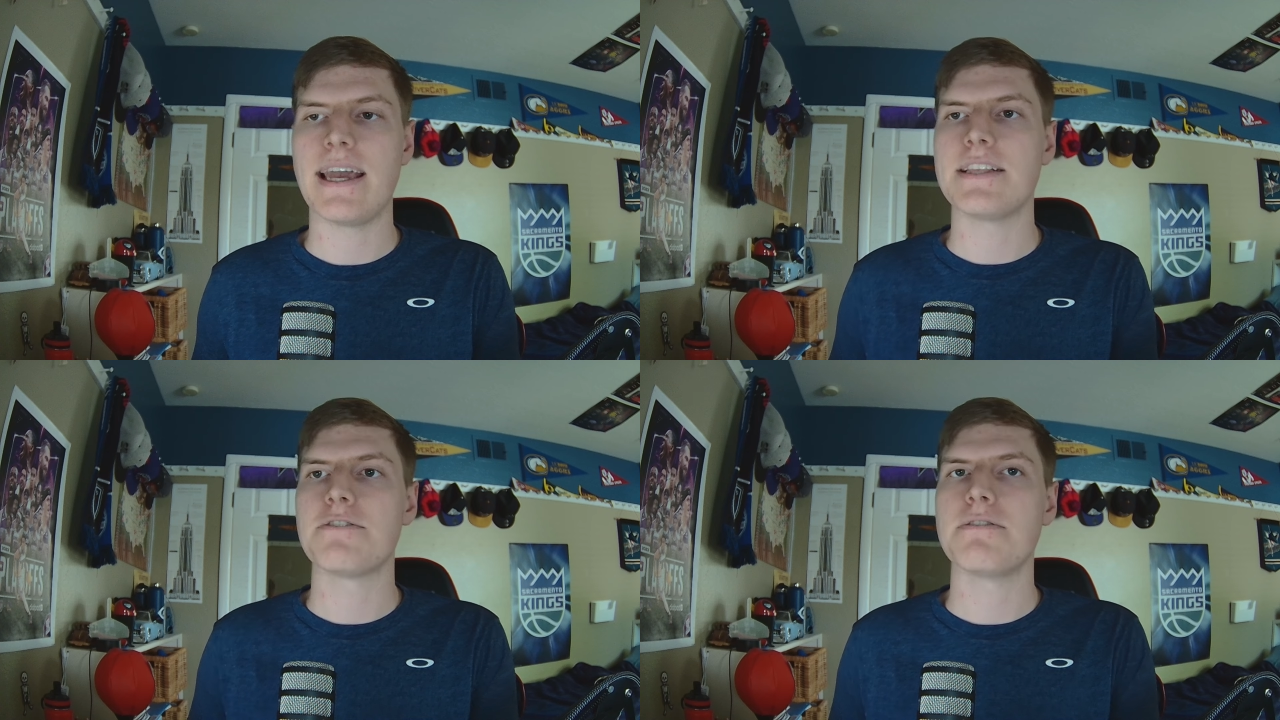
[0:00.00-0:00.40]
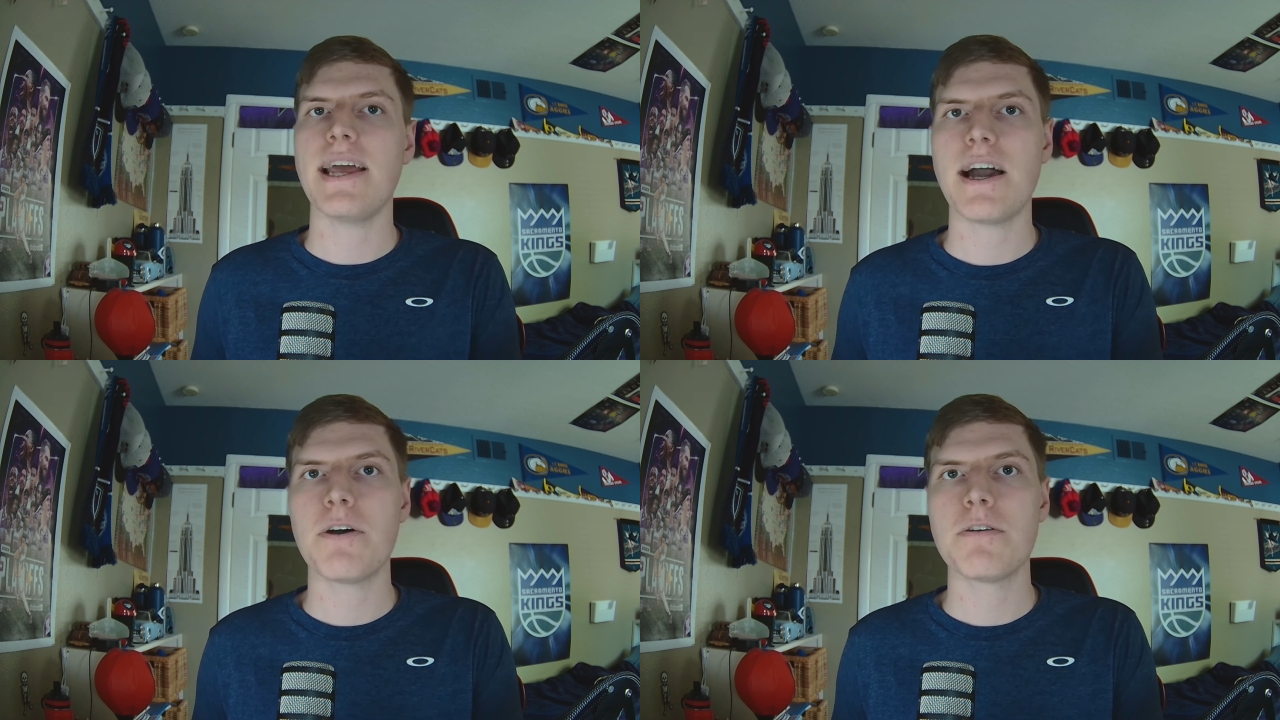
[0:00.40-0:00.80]
and so
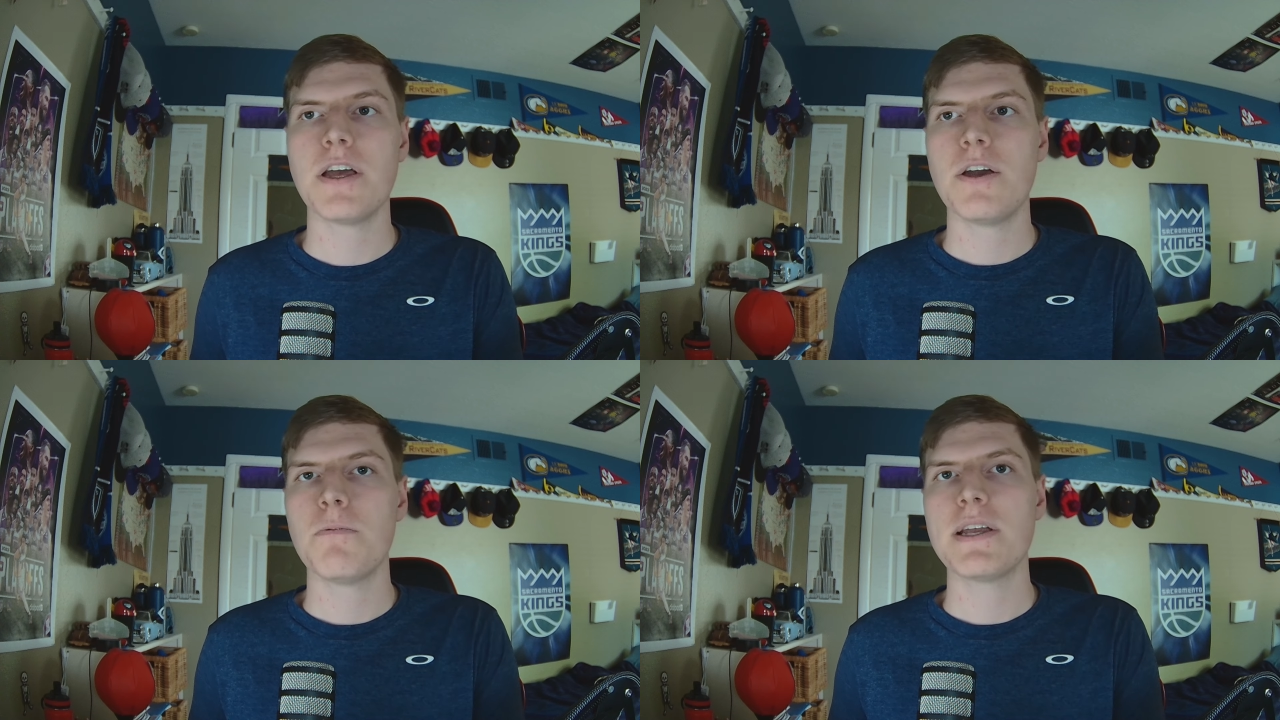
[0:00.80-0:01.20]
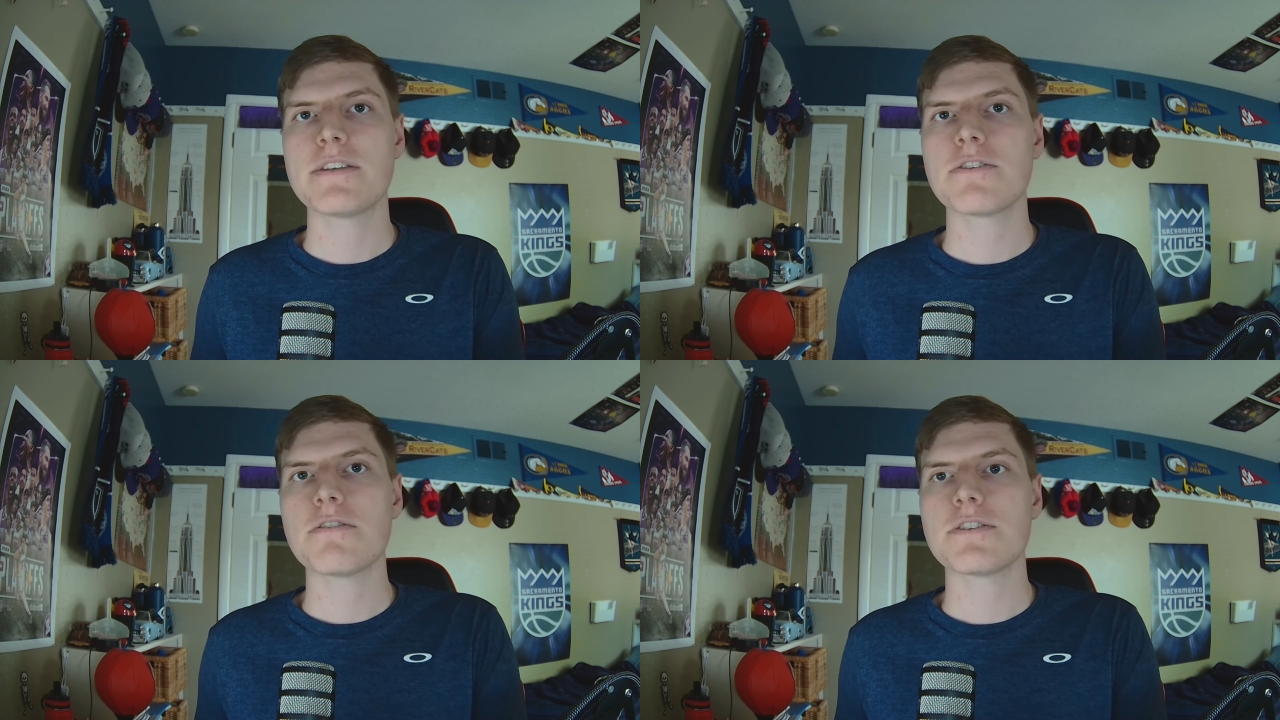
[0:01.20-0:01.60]
now we can
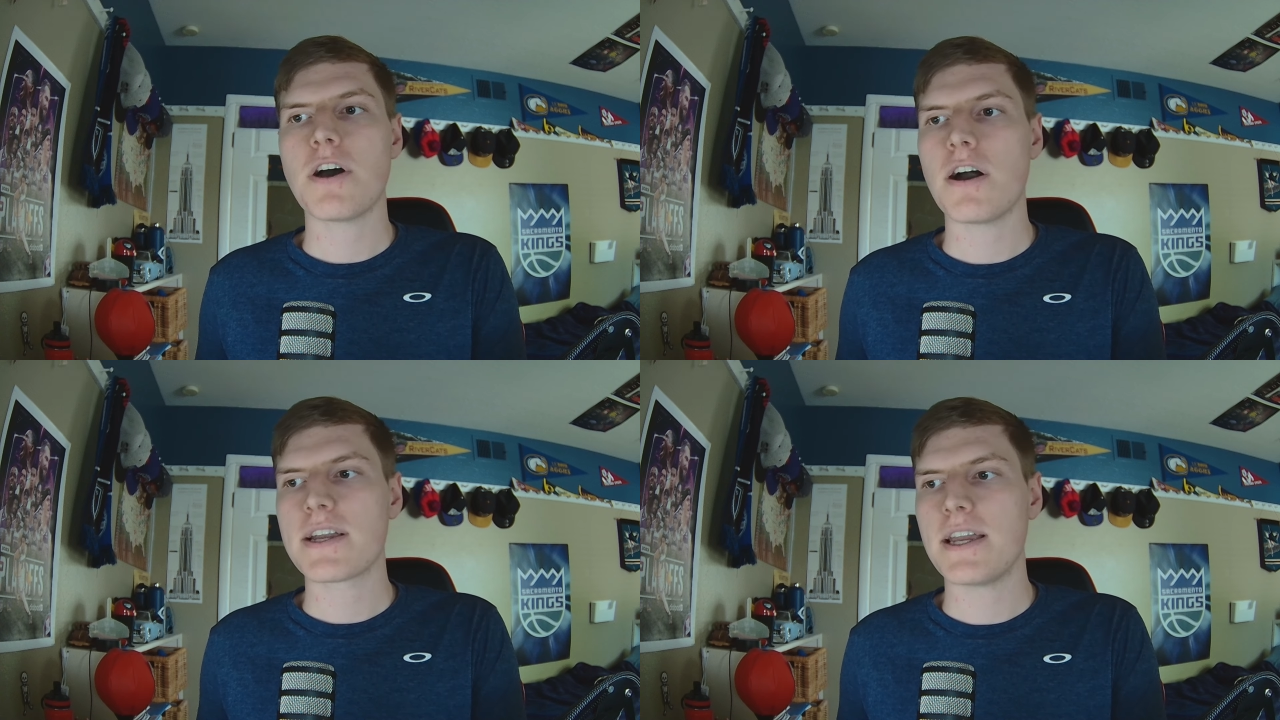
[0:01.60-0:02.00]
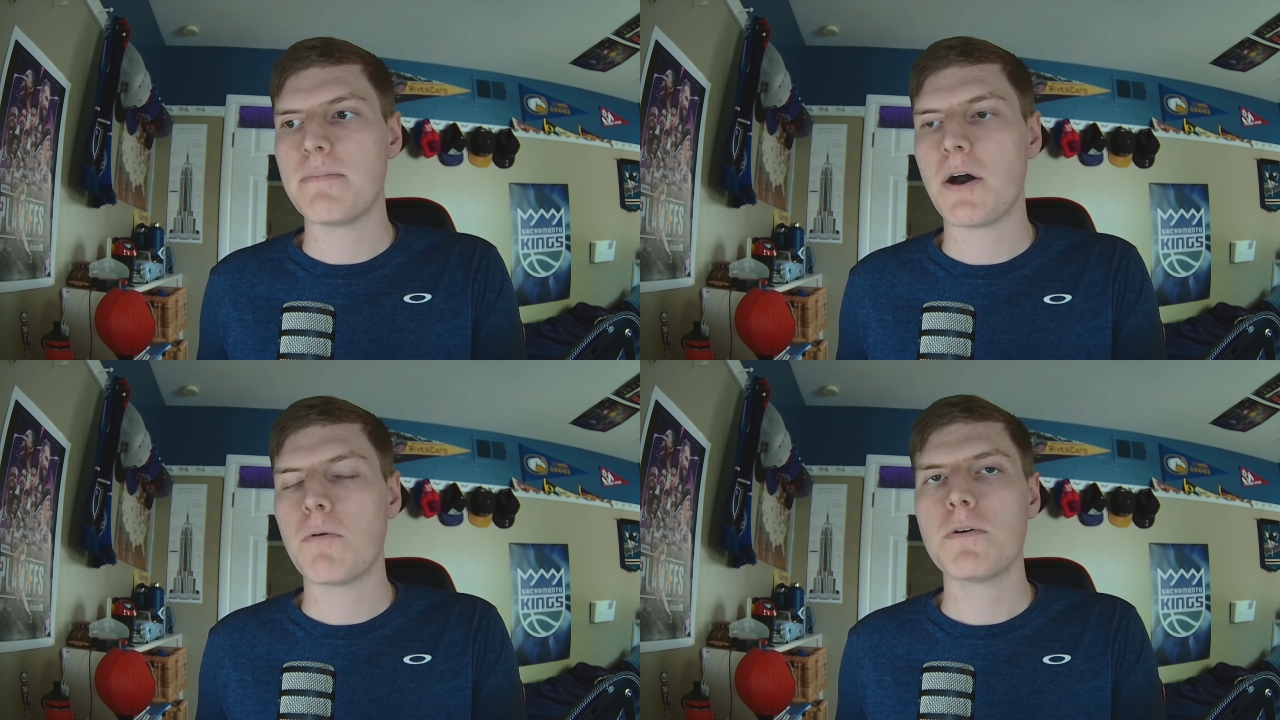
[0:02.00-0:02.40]
start talking
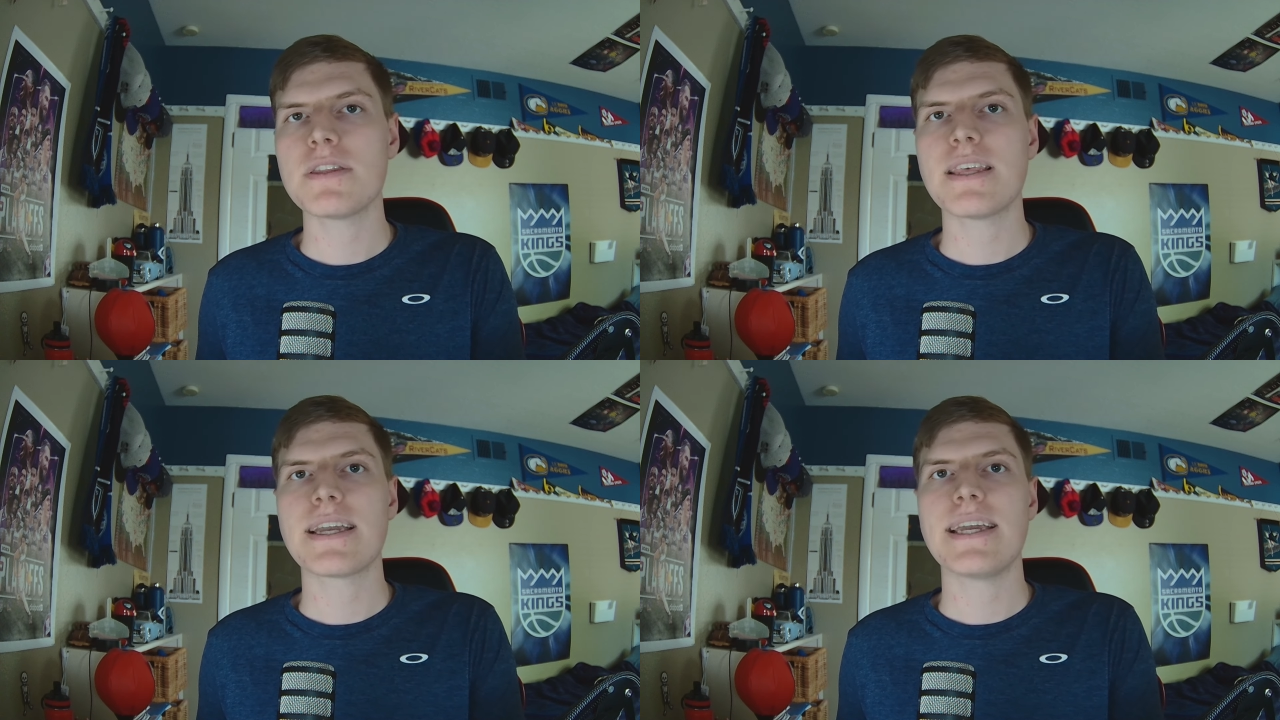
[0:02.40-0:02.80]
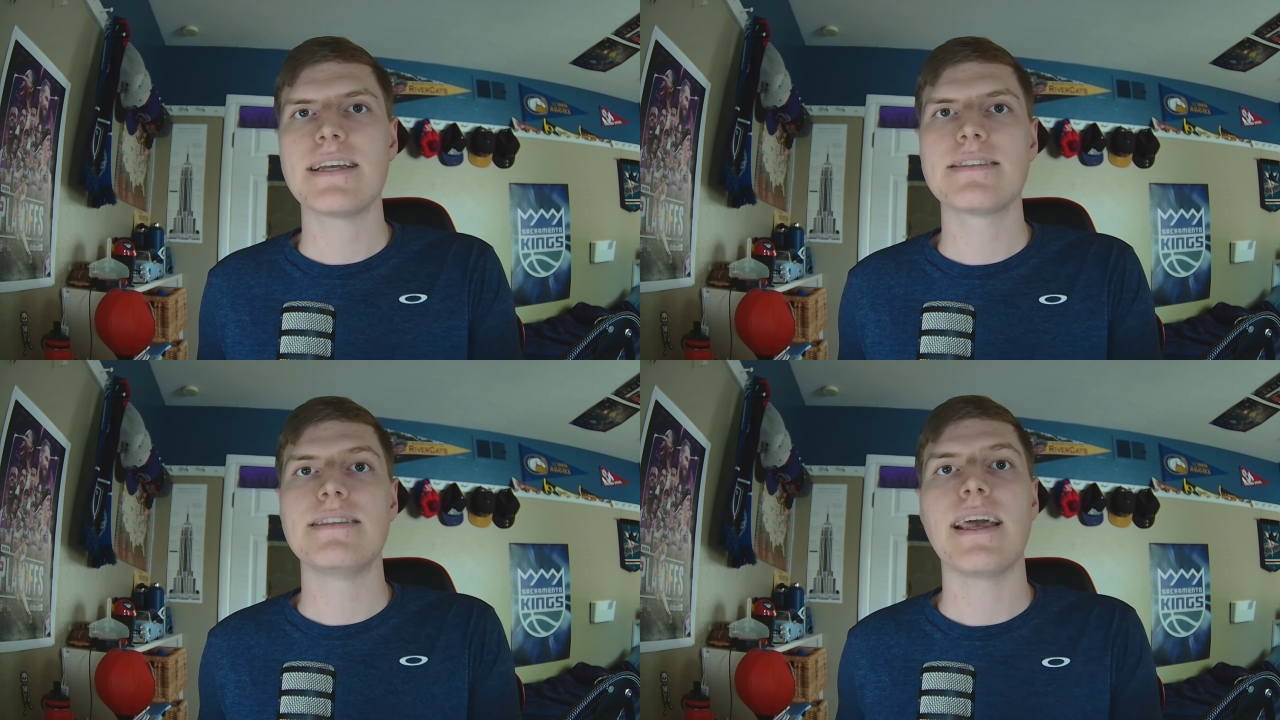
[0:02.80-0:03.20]
about what the
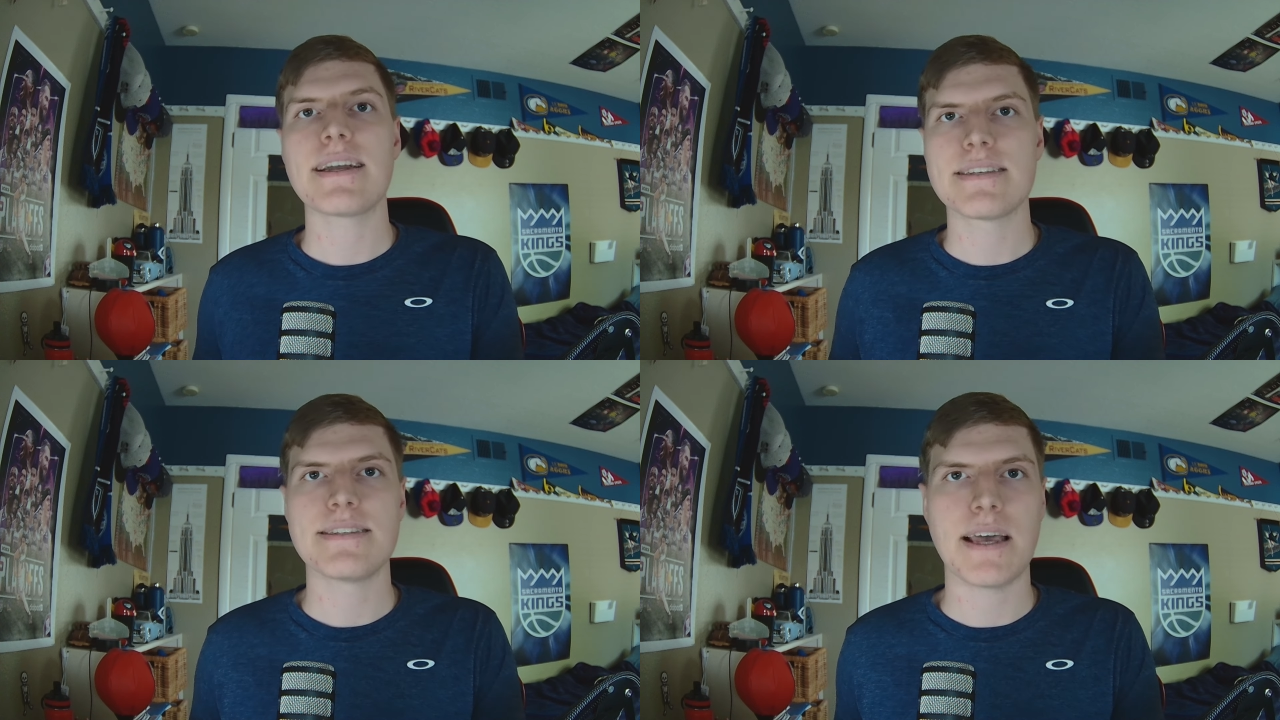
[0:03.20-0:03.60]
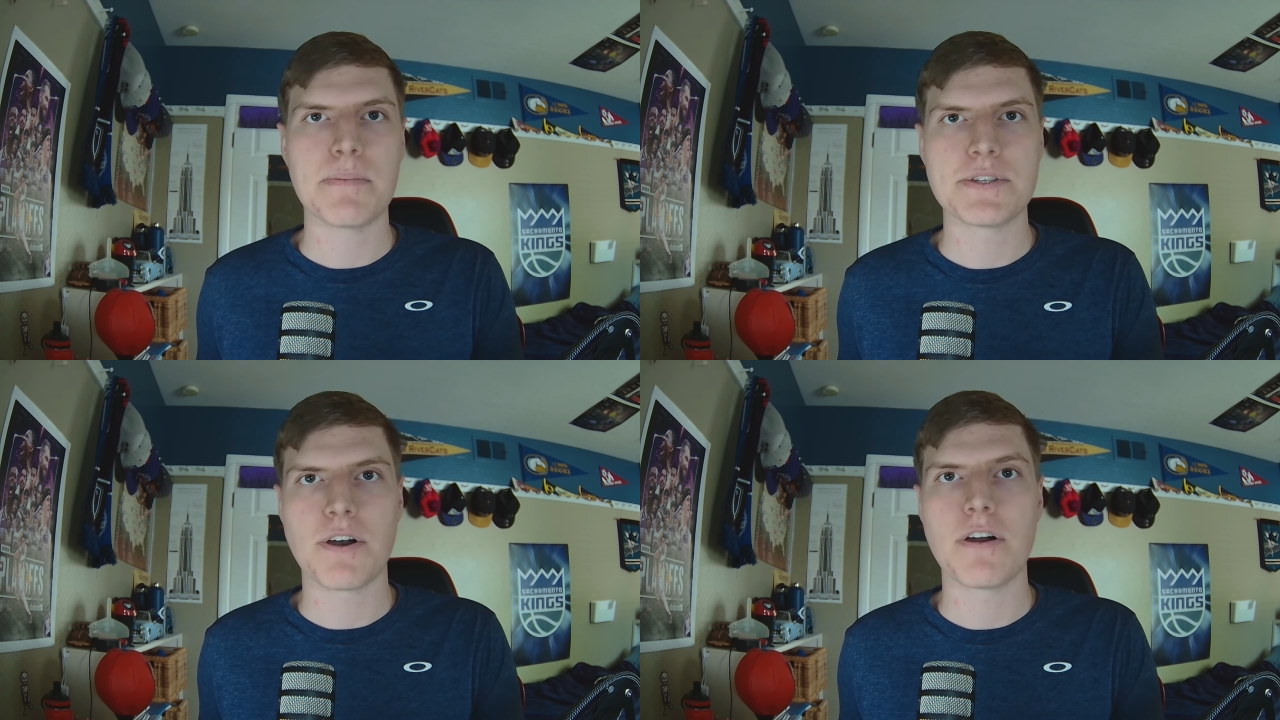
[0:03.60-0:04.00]
Kings' next
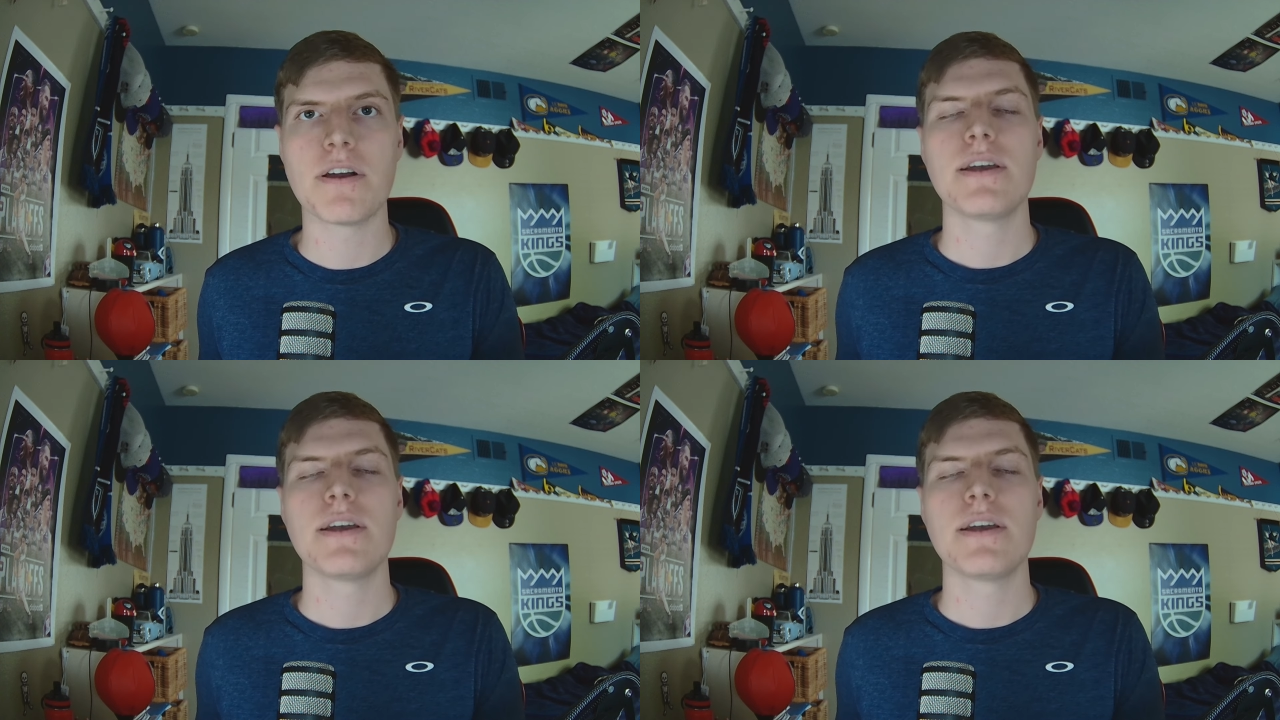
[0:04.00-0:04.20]
steps are